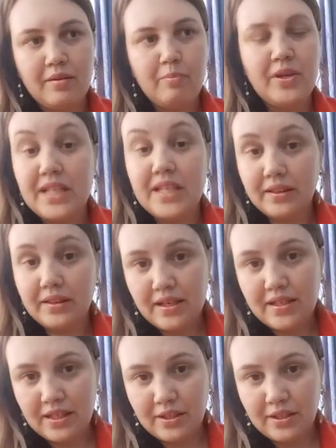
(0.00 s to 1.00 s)
present
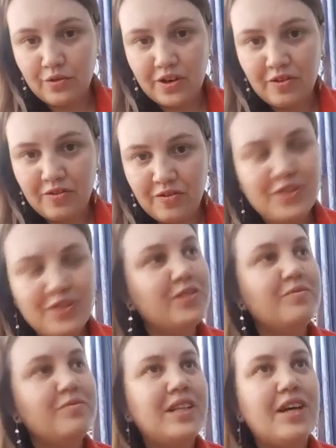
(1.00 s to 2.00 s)
us an overview
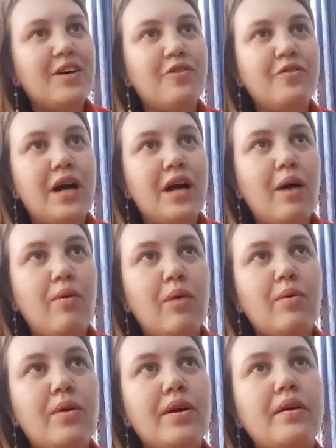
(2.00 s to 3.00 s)
of how
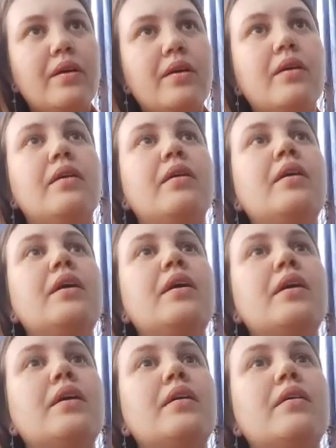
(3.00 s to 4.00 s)
our
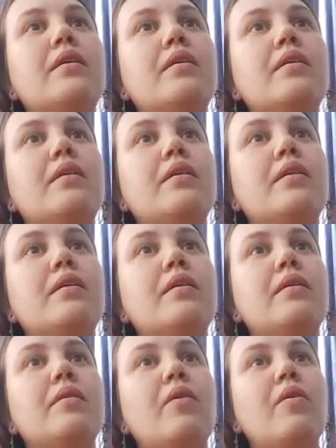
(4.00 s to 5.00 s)

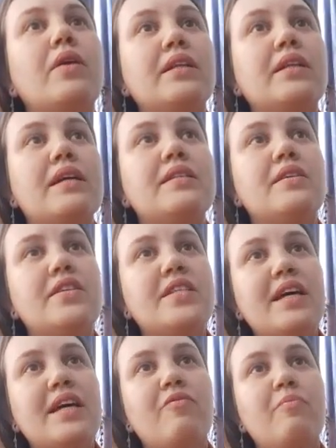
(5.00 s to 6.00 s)

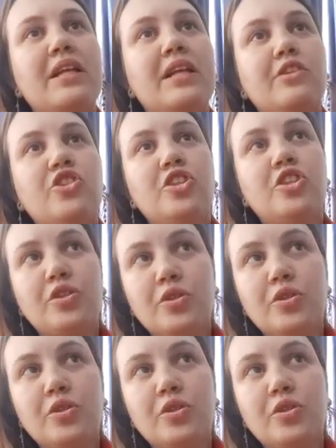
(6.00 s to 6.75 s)
organizers have managed to